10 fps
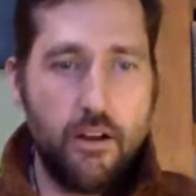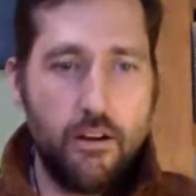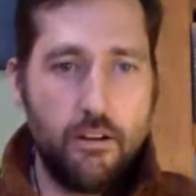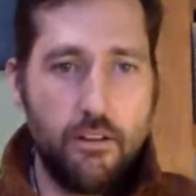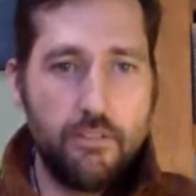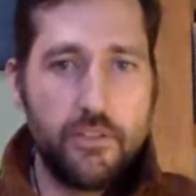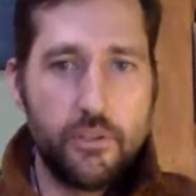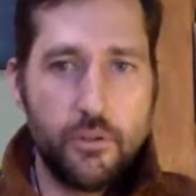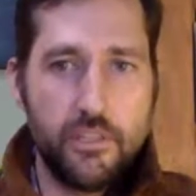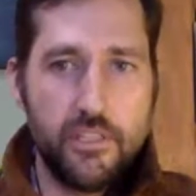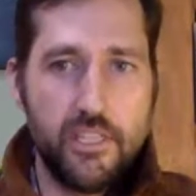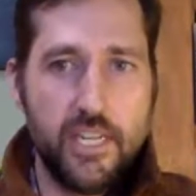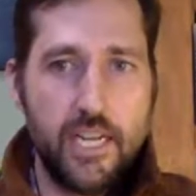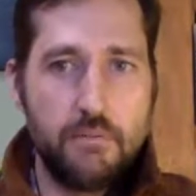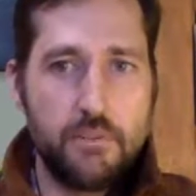all of the sources that
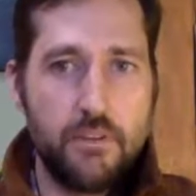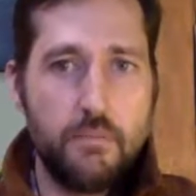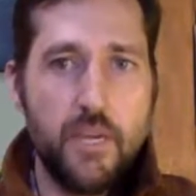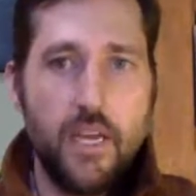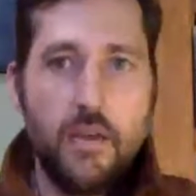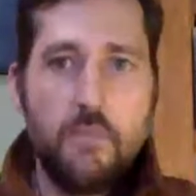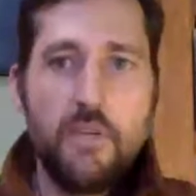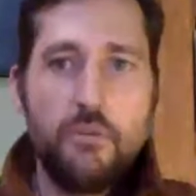it comes from, I mean,